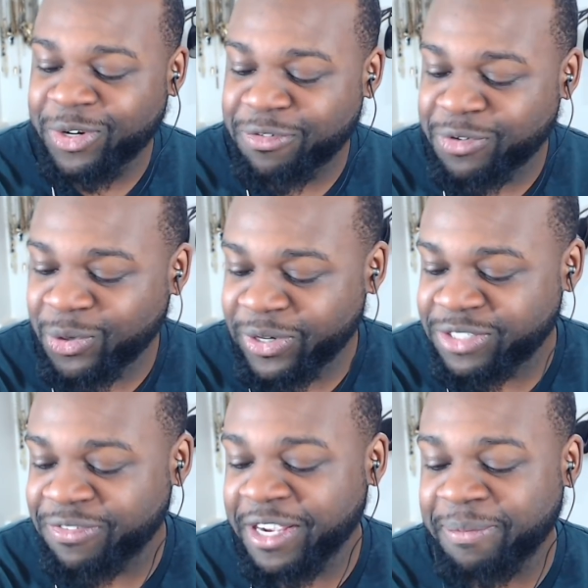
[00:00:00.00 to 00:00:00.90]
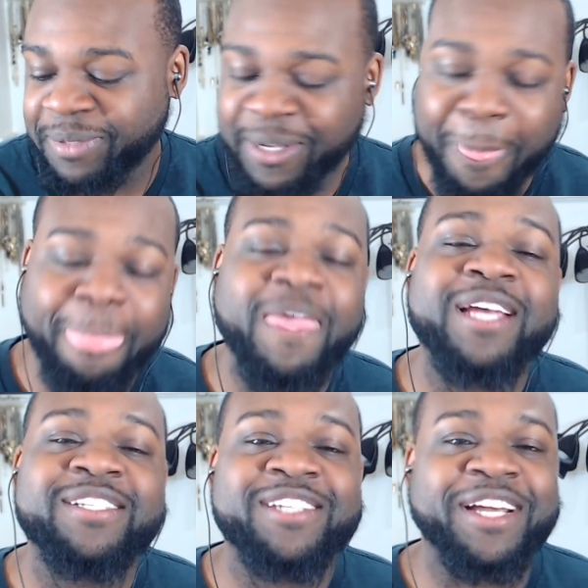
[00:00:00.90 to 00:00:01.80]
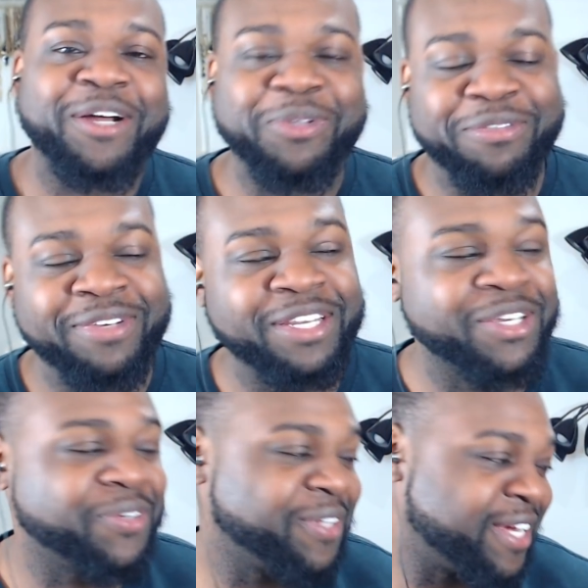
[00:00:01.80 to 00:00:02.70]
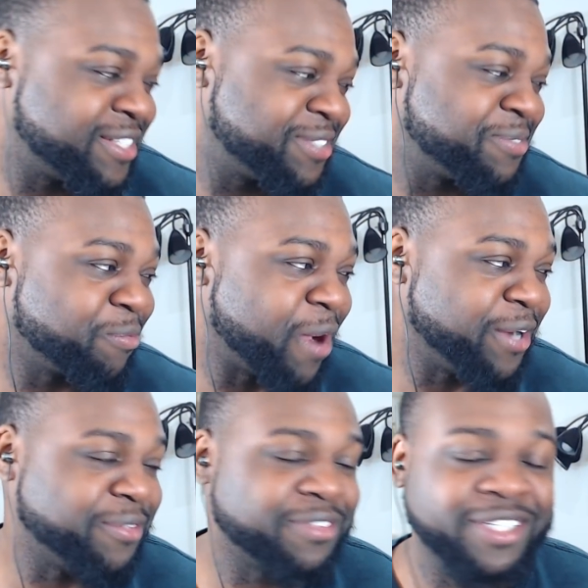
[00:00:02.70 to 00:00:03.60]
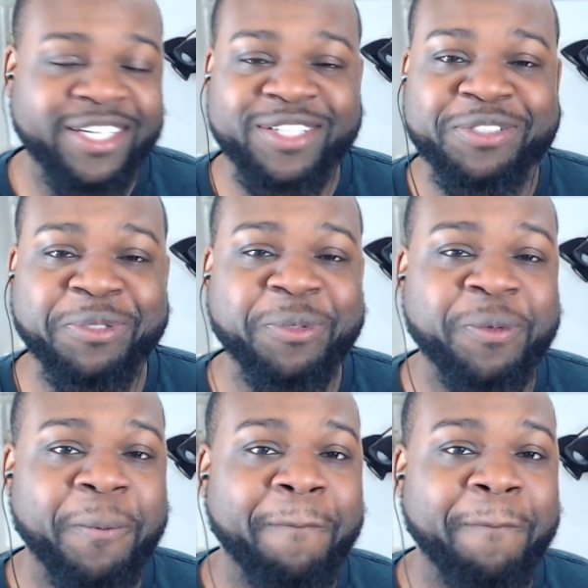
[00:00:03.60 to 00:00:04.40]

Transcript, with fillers: And, of course, family, check out the video that's right over there, too